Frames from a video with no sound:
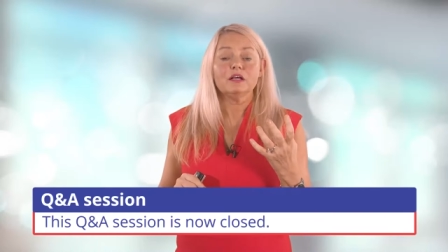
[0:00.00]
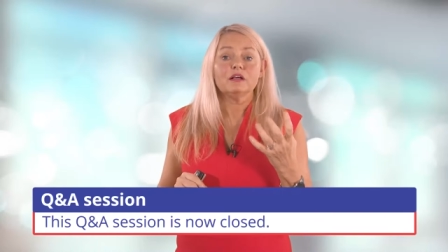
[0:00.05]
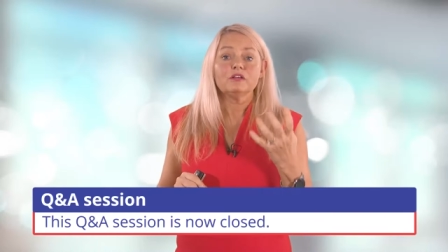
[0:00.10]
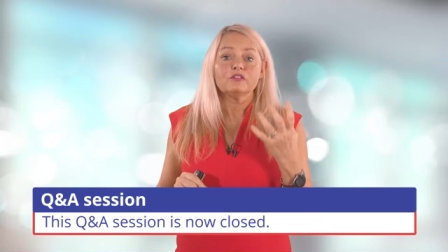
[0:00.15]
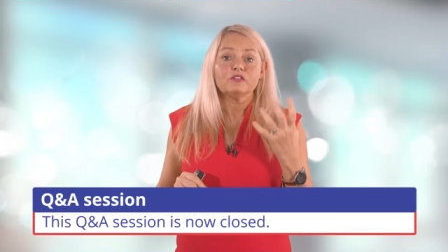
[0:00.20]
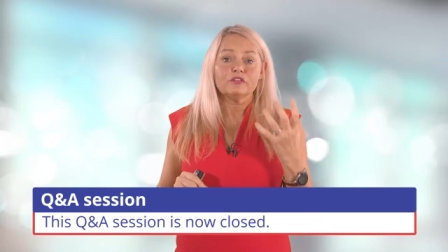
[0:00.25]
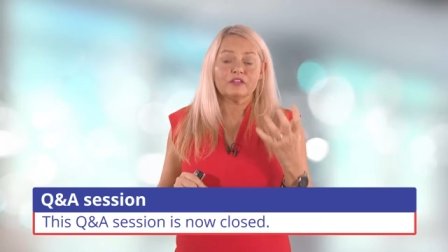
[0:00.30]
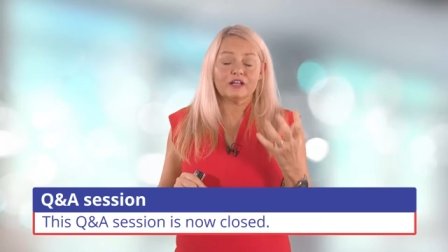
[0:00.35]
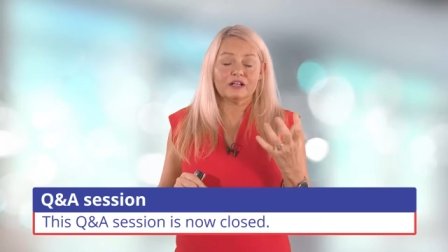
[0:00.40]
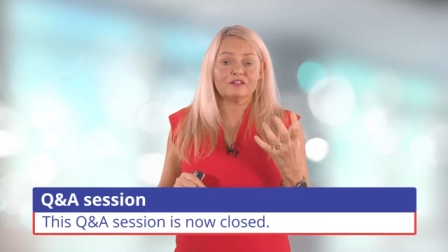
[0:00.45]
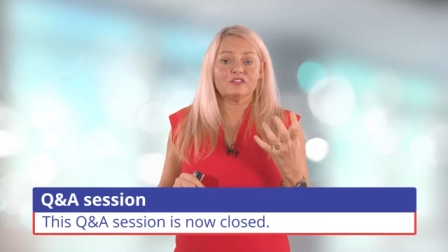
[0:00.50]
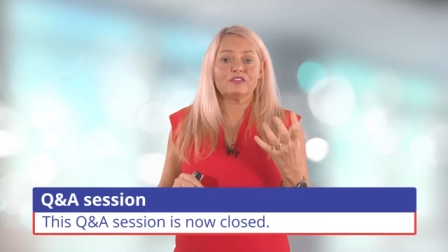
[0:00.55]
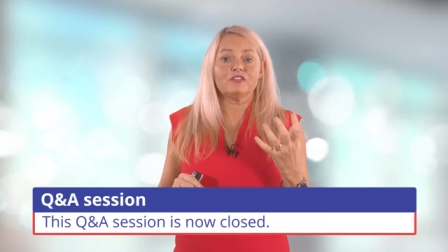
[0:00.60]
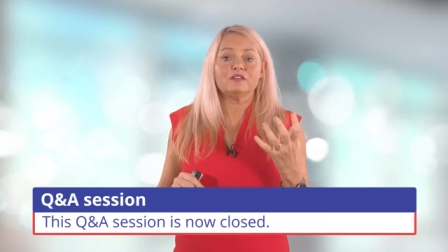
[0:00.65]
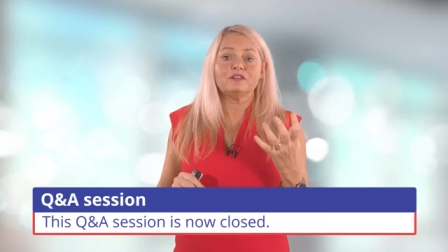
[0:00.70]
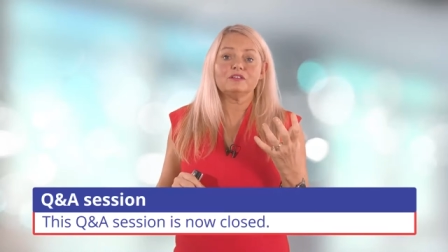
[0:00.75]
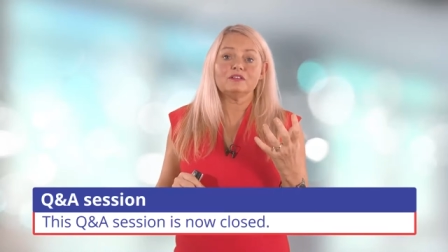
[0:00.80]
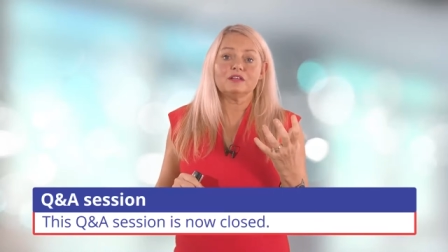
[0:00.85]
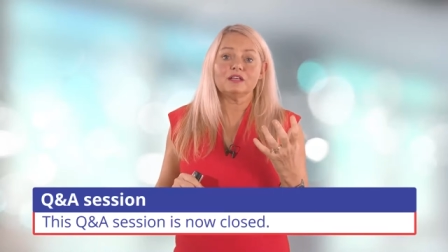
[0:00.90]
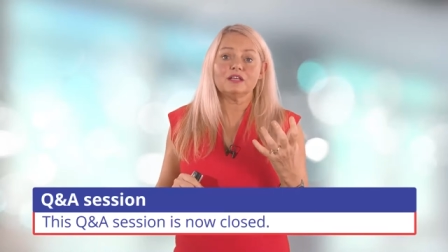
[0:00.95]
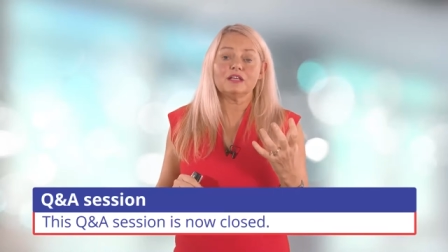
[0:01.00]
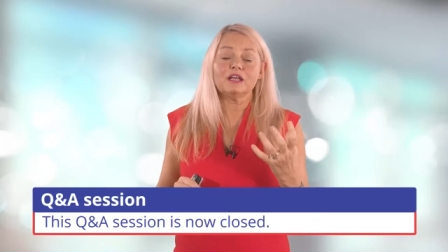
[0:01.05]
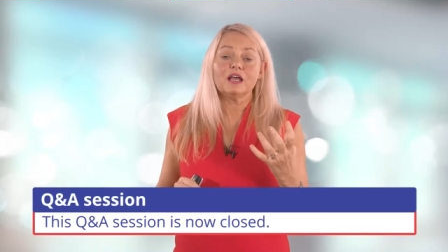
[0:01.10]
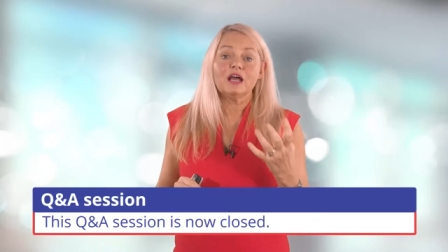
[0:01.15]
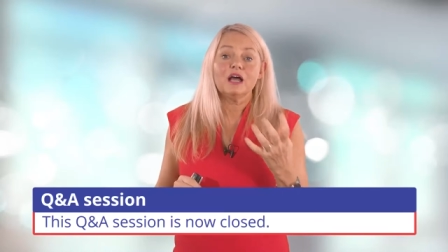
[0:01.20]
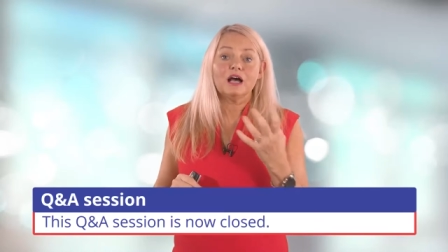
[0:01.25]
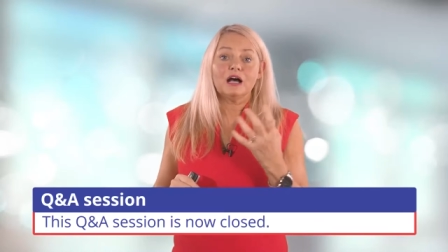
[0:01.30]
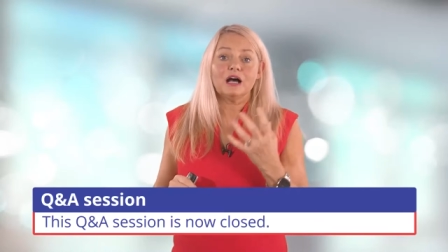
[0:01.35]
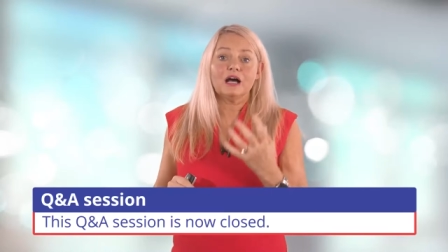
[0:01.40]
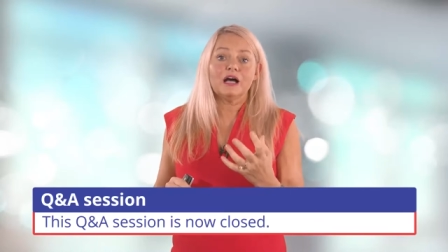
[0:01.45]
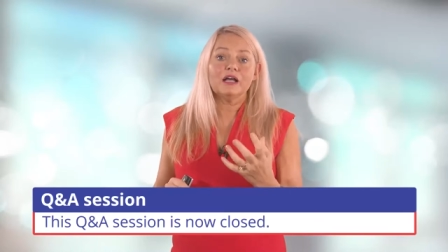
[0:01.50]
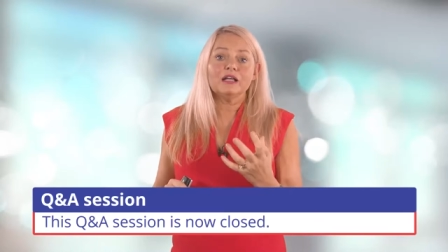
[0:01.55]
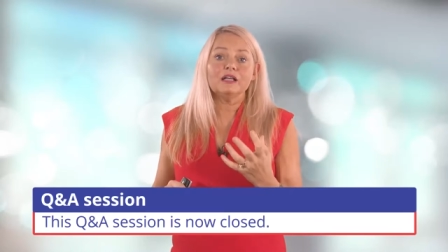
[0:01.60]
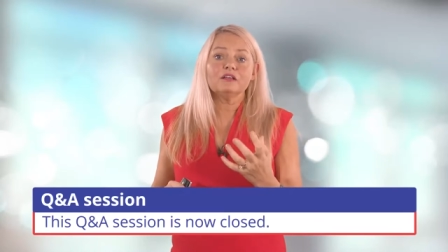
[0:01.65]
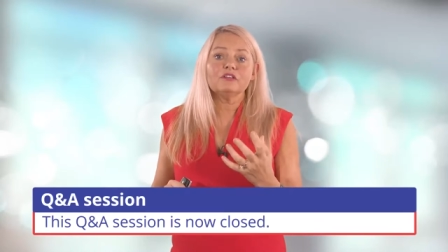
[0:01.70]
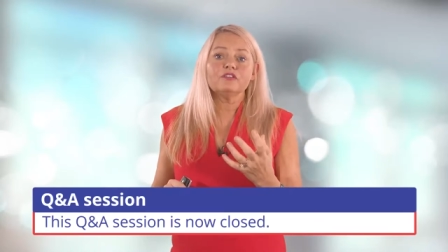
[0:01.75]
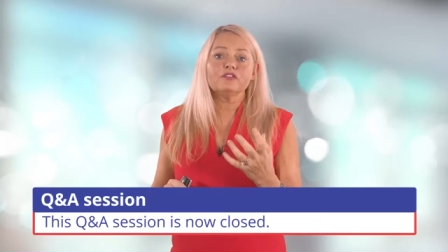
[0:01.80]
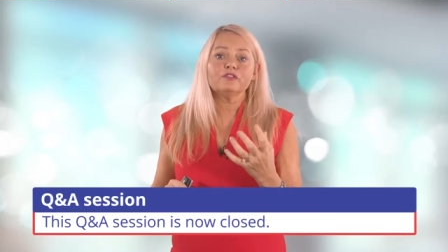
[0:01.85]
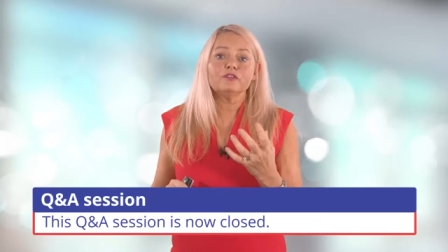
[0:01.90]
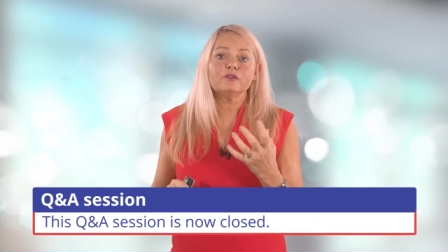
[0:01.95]
So that's the T. I
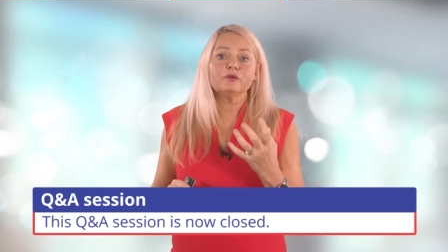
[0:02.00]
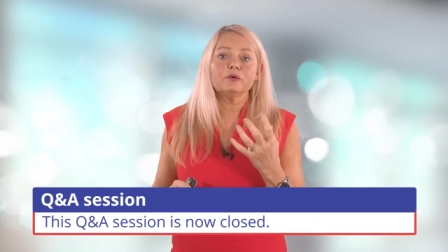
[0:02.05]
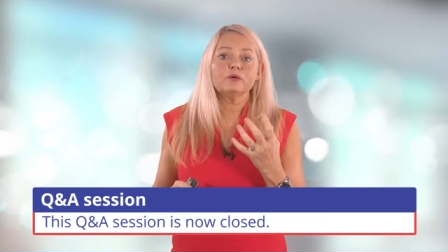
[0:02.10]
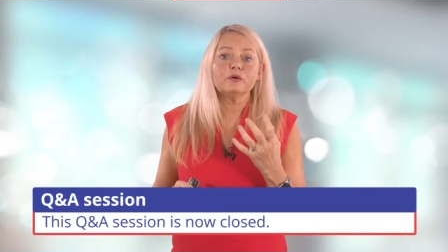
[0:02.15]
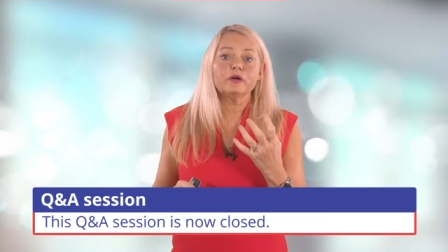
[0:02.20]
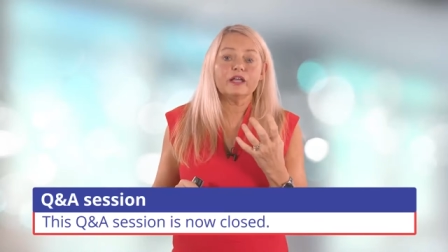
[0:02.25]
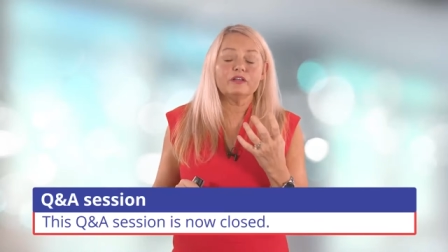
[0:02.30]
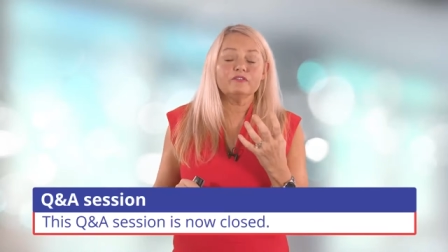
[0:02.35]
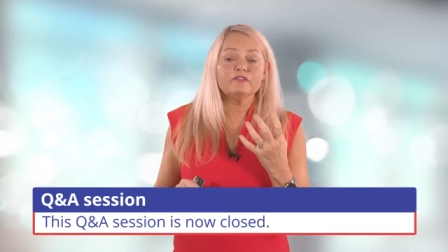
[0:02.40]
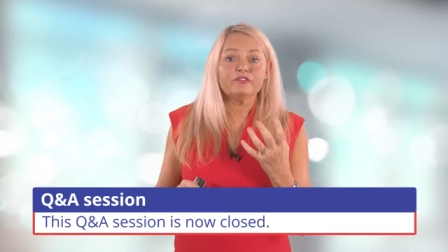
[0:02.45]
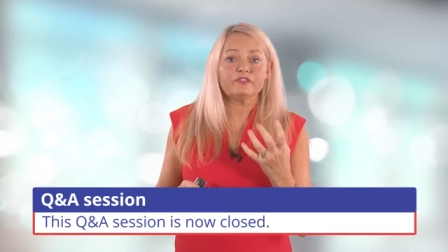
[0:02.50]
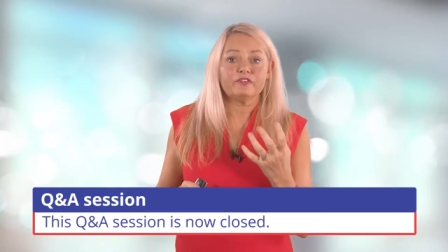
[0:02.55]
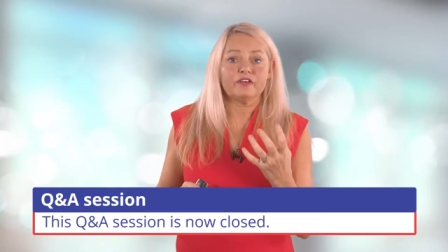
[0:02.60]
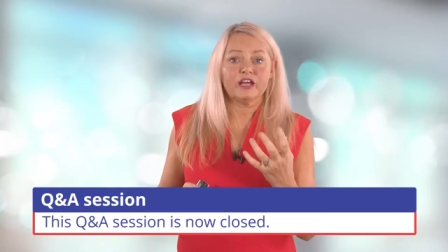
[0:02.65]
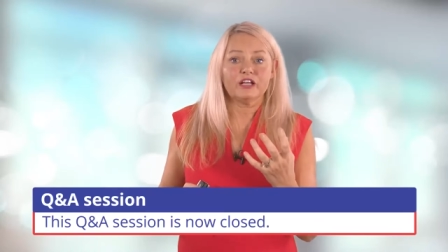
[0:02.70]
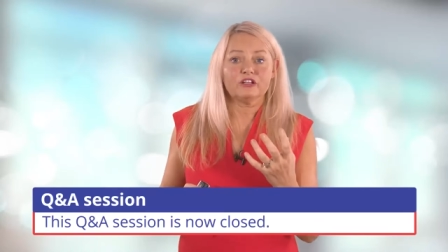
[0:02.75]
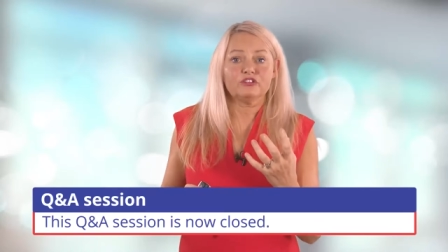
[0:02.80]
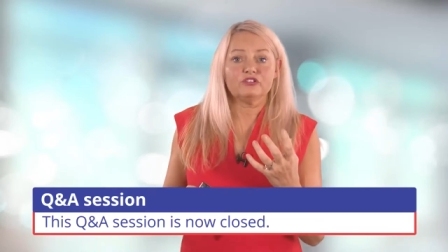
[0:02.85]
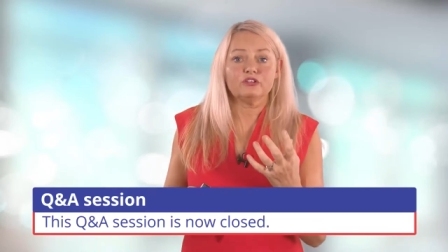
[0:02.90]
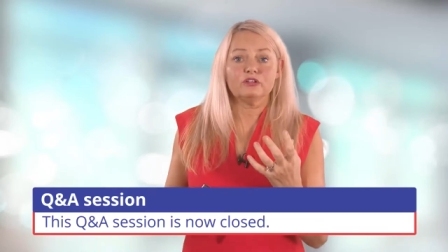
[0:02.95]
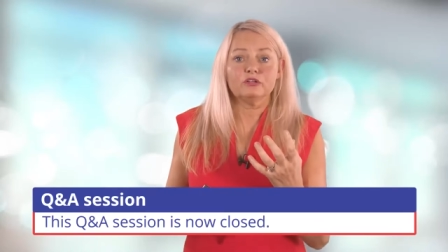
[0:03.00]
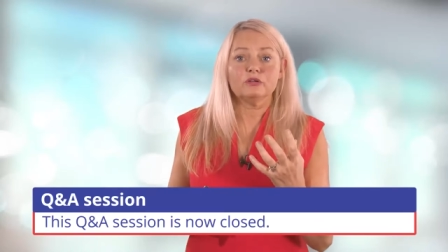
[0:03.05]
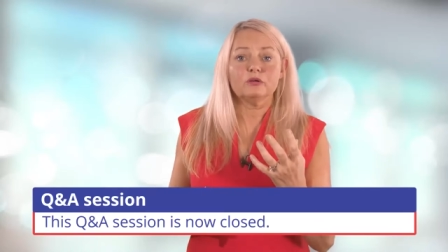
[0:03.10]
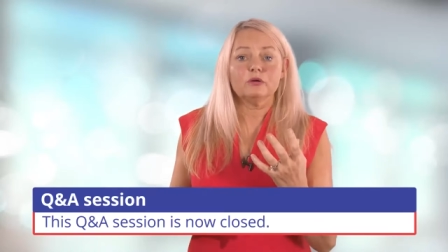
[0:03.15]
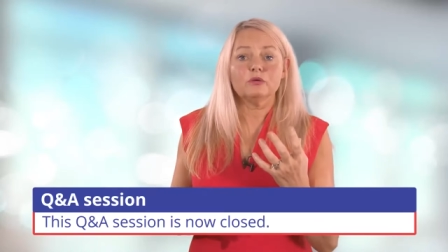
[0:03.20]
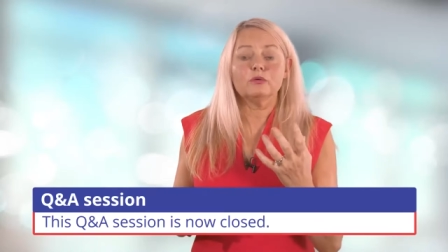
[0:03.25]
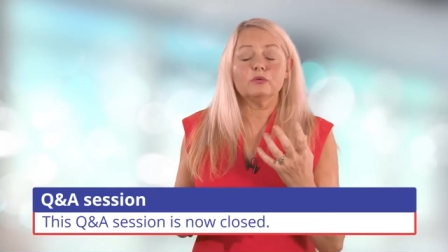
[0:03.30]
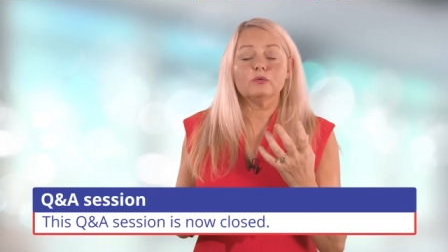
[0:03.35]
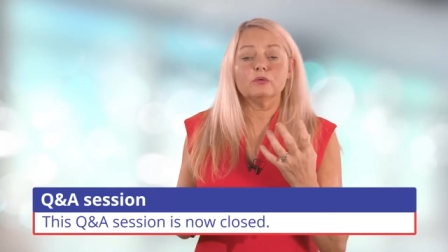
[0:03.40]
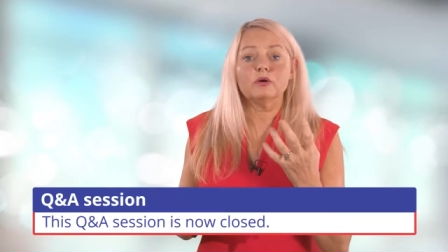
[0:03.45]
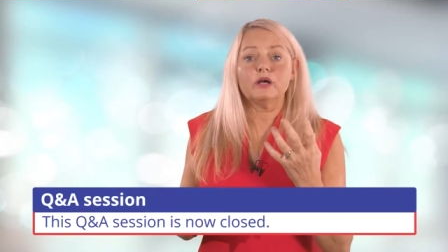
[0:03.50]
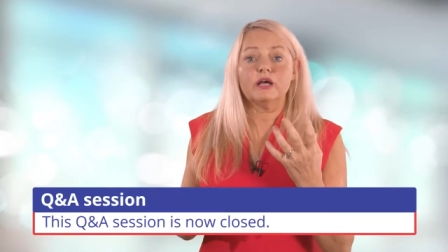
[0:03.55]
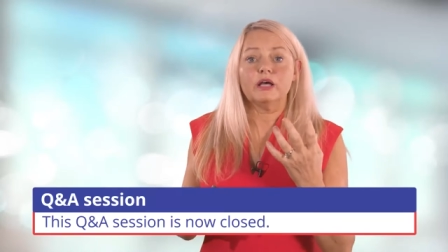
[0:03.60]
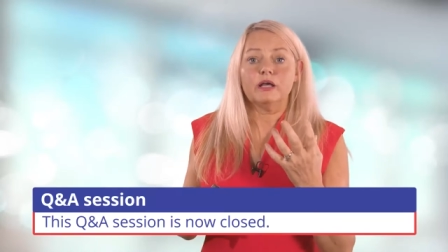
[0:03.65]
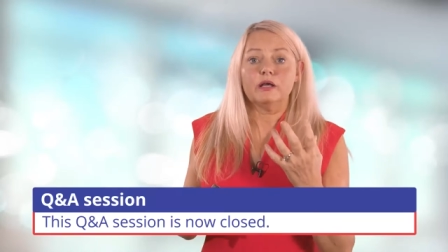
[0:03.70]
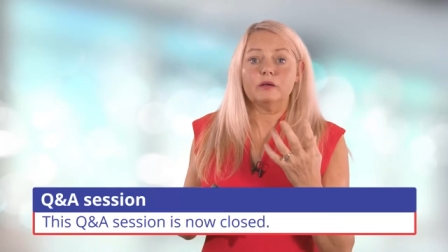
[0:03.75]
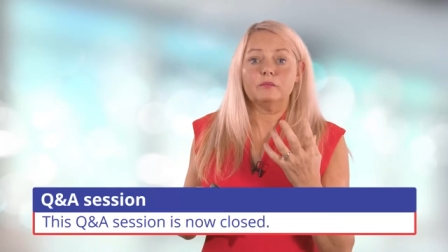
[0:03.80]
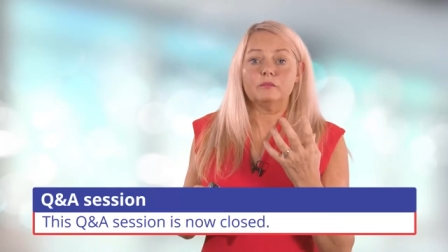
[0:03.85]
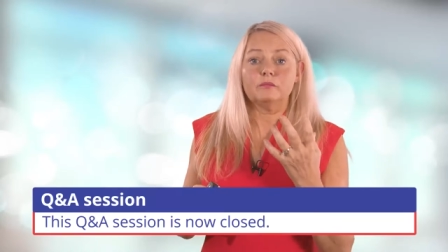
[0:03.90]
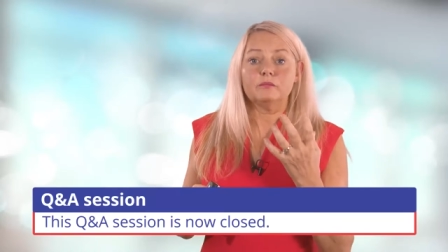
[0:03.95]
is for infection or
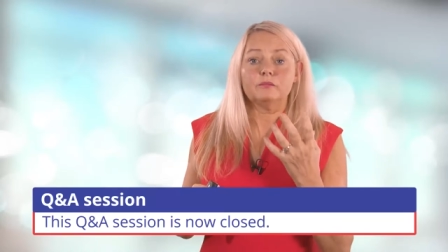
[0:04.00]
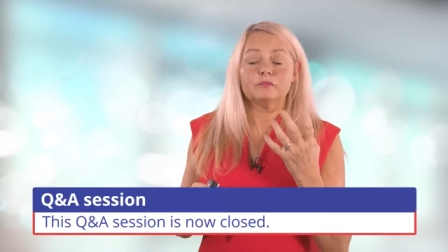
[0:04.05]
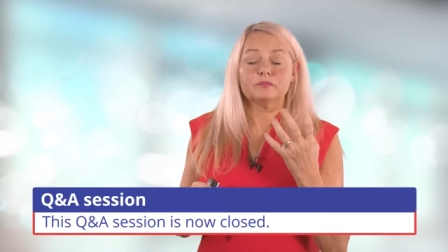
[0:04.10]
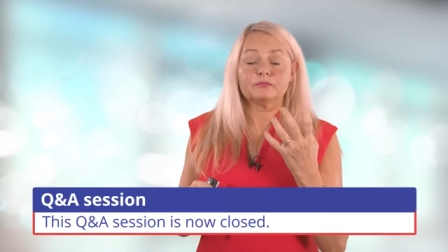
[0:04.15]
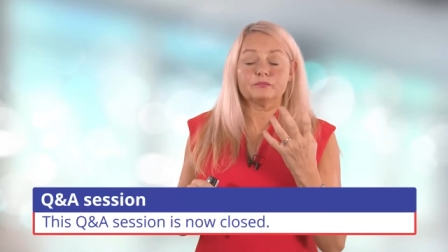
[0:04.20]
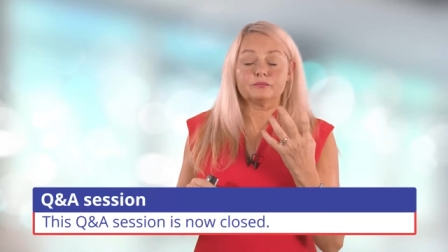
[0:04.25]
um,